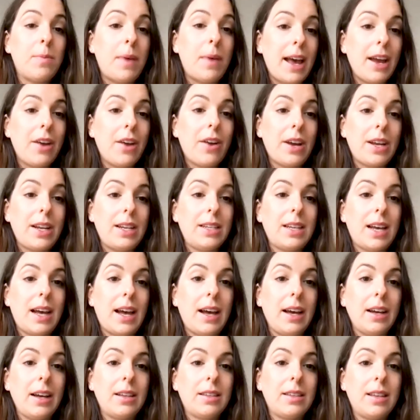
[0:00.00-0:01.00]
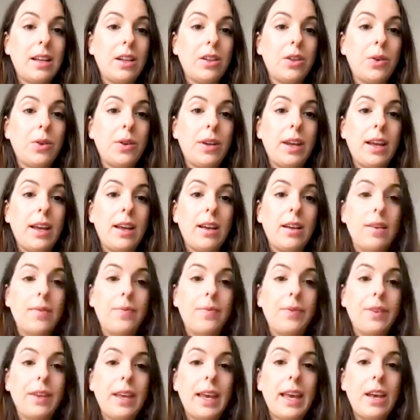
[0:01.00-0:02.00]
migraine attacks,
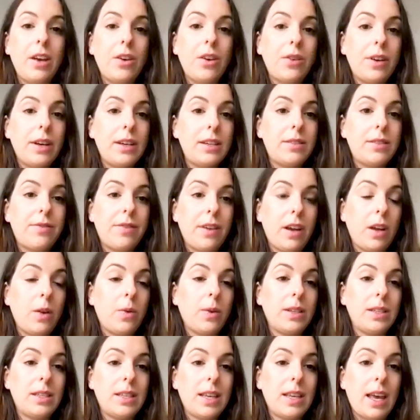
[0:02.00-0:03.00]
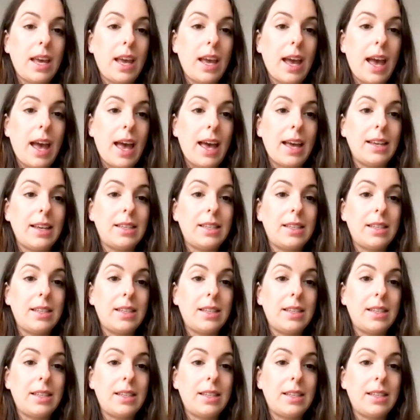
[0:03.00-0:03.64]
including increased frequency and